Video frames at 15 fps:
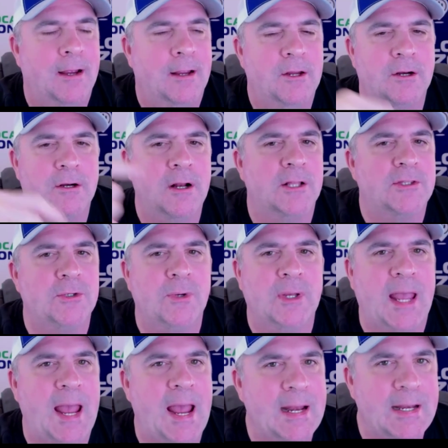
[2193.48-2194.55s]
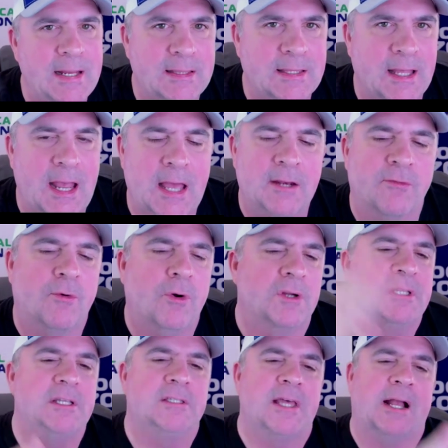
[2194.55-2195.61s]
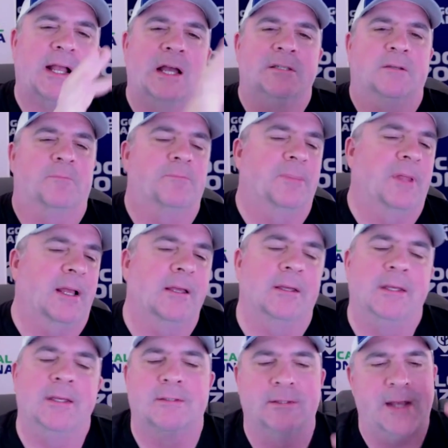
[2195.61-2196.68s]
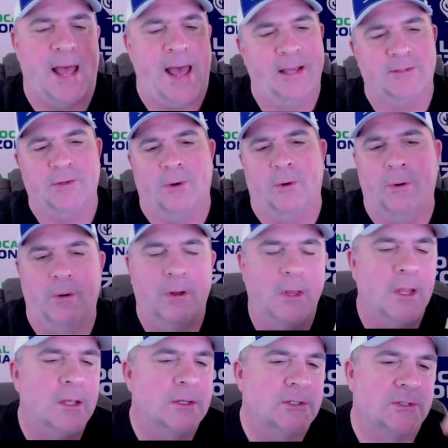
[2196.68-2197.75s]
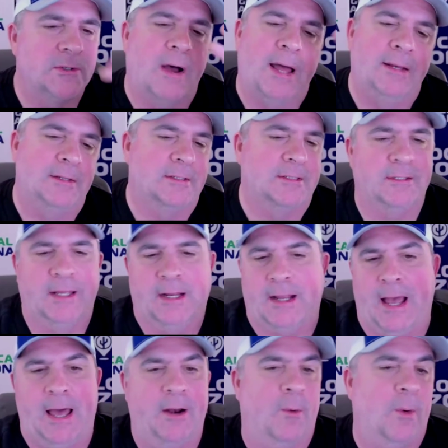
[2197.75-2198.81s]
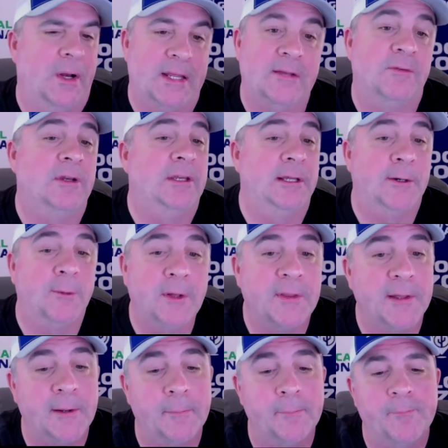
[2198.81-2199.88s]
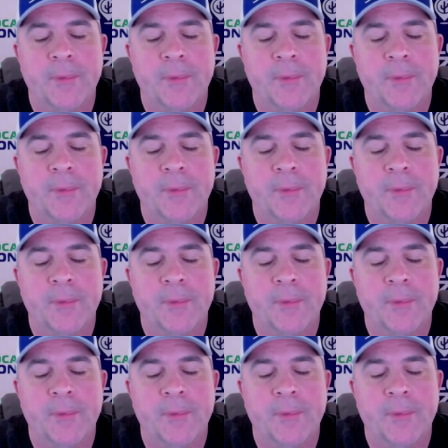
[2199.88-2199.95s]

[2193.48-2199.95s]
You're not doing anything. And of course, he's an asshole. So I just like, I don't want to even deal with him.